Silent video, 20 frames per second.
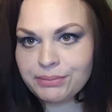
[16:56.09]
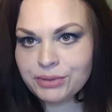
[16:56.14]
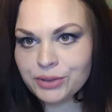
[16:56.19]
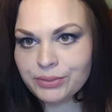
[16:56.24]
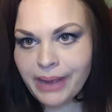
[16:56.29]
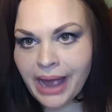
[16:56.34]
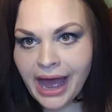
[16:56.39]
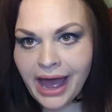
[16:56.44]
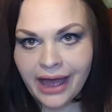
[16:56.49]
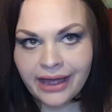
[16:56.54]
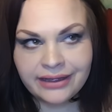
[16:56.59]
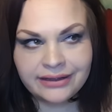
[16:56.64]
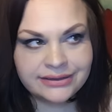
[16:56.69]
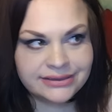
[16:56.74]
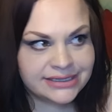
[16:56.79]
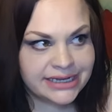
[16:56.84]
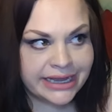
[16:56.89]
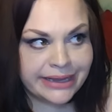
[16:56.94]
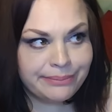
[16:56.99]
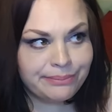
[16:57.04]
boob hack
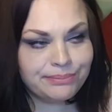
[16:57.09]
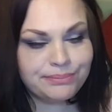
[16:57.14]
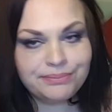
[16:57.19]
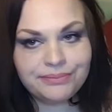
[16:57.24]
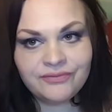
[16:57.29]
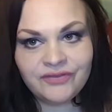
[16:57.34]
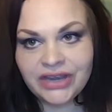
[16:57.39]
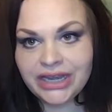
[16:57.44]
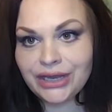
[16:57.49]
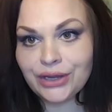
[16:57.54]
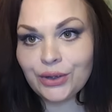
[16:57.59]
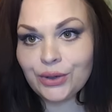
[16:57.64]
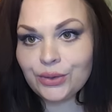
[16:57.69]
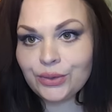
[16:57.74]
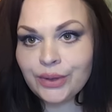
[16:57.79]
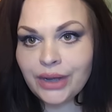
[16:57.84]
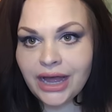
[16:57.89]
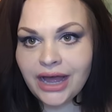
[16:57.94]
type video.